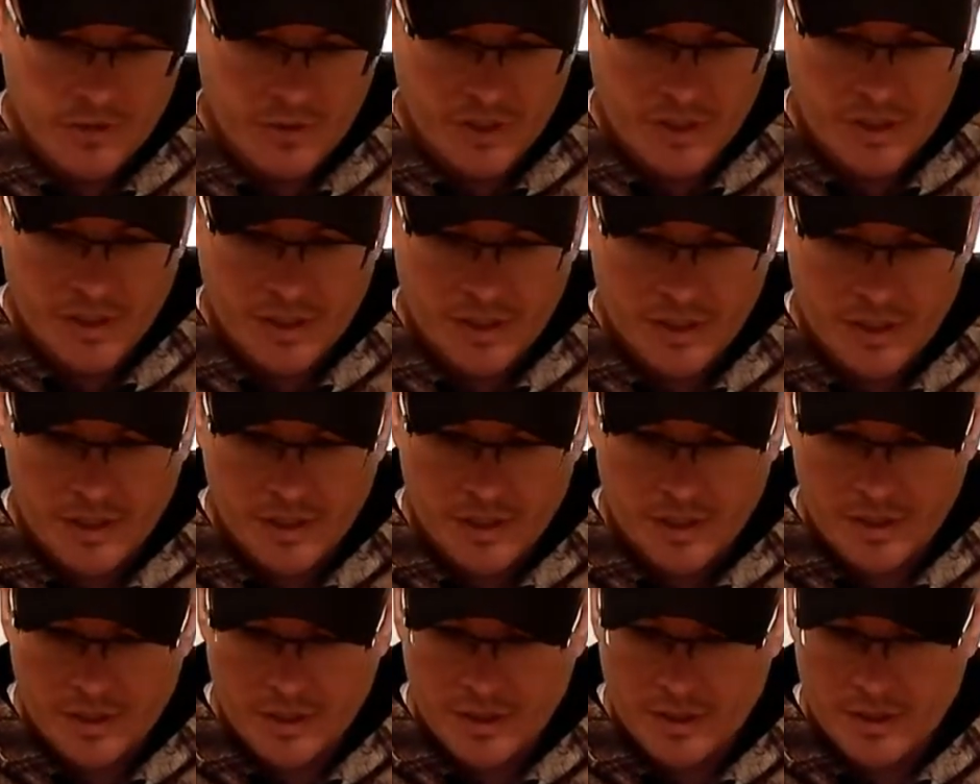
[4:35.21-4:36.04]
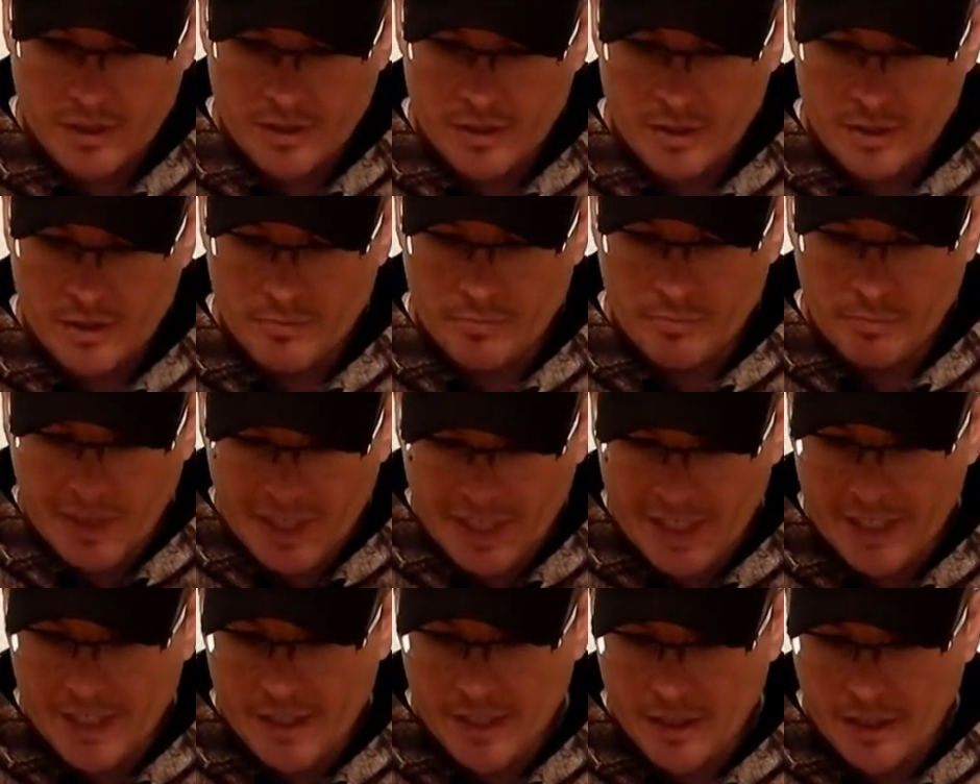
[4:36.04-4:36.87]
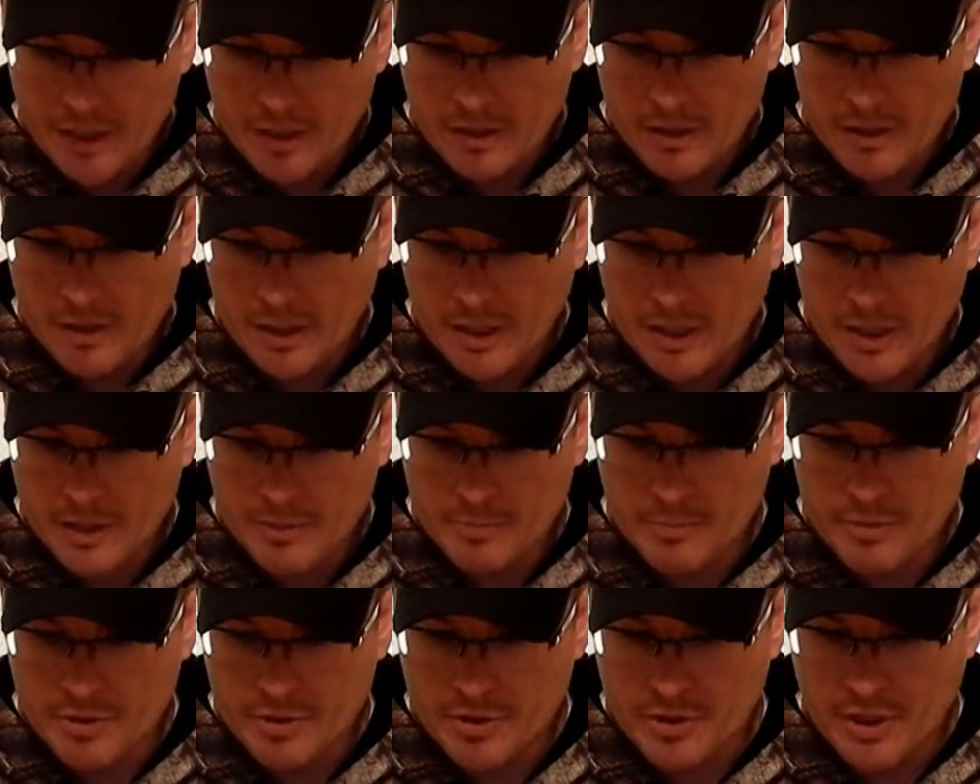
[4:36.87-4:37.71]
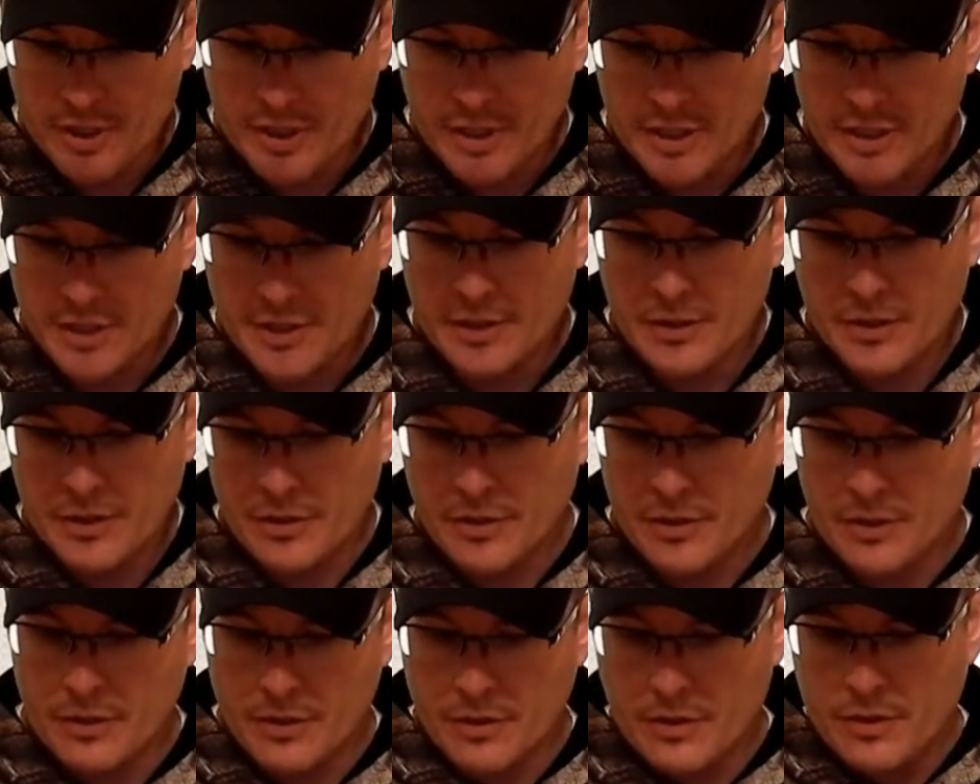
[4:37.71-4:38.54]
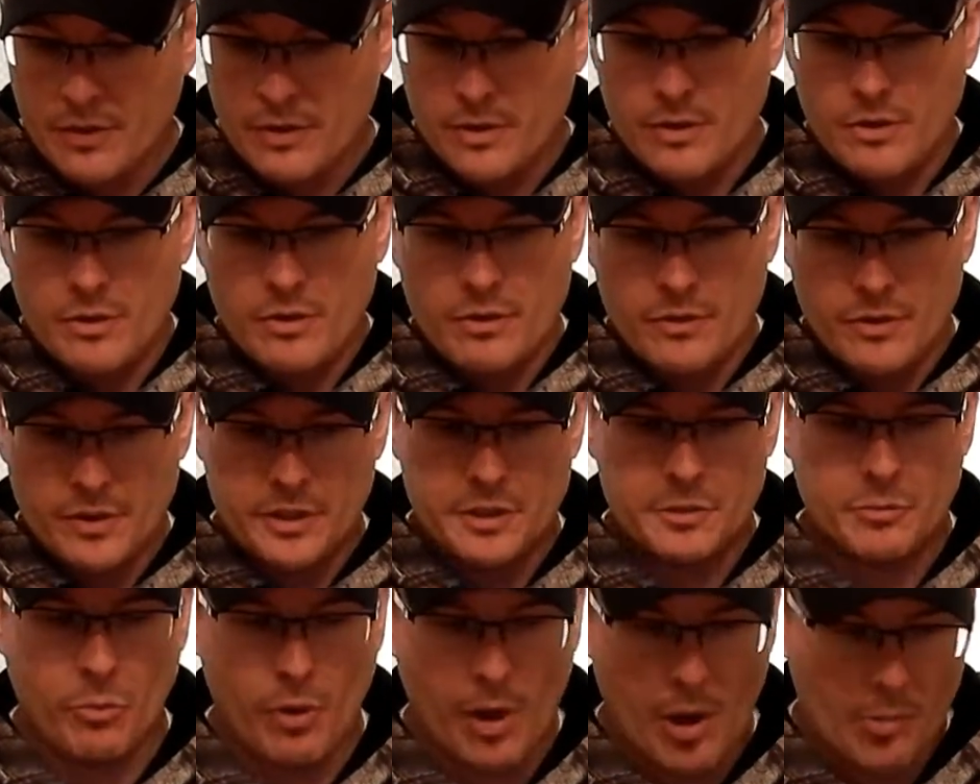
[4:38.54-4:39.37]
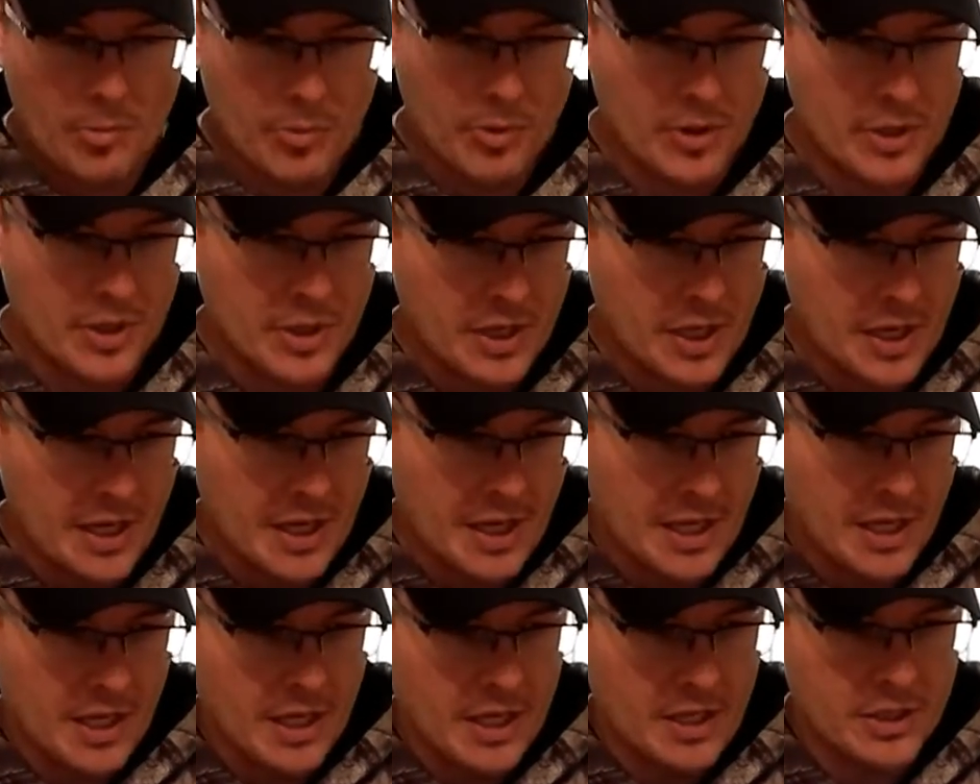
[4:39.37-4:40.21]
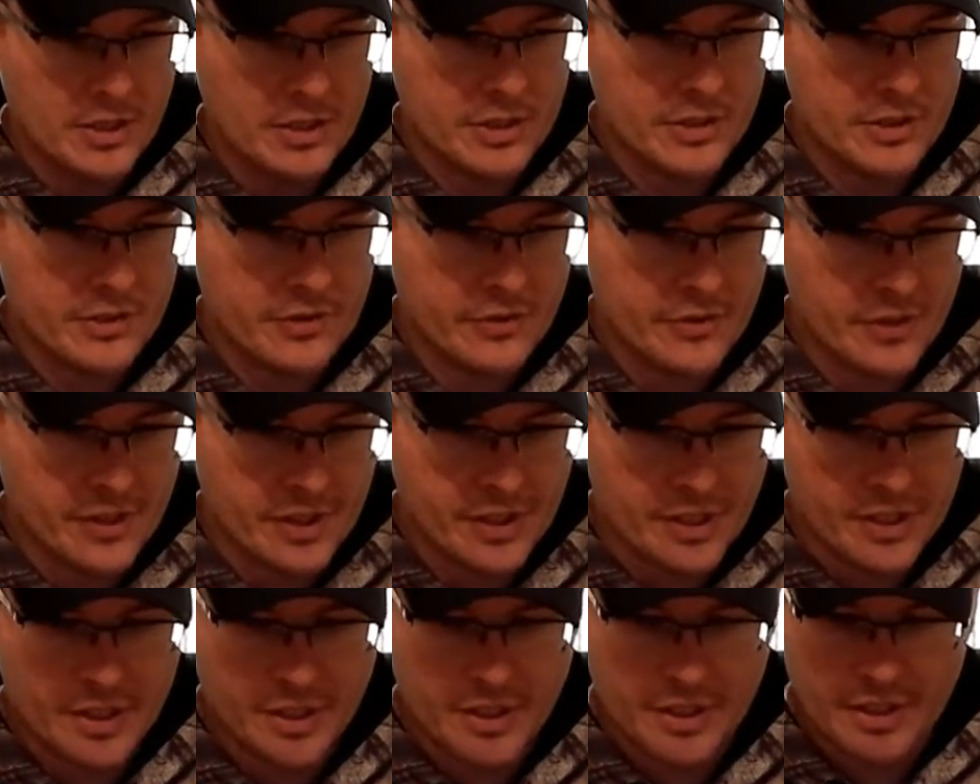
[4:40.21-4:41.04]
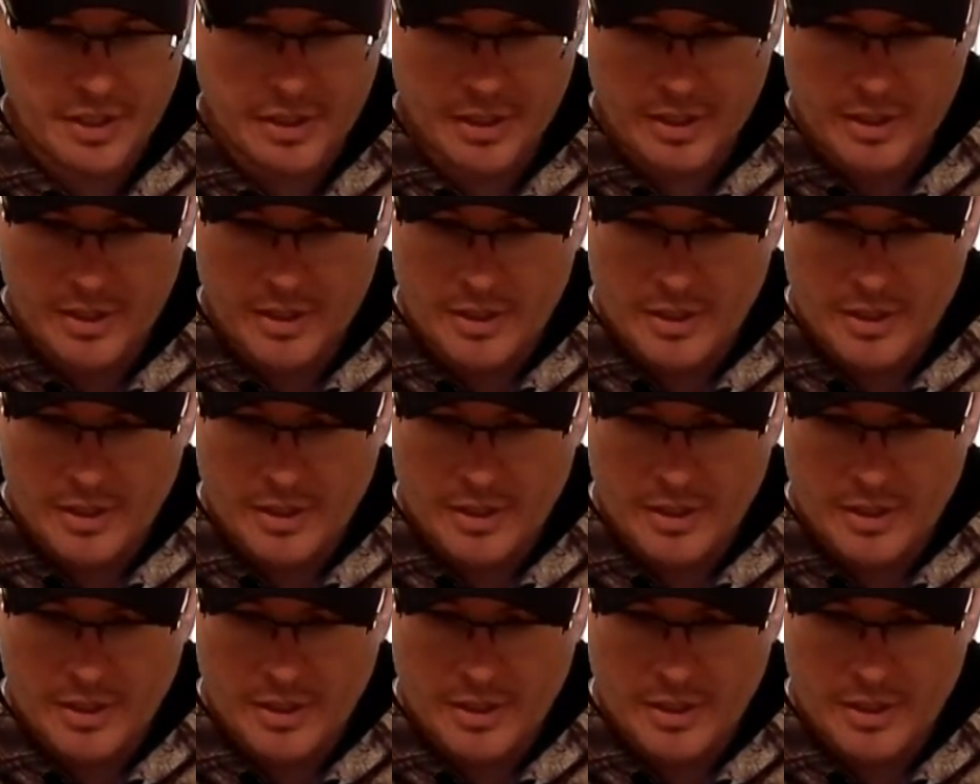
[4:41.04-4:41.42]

the media has portrayed this weapon as the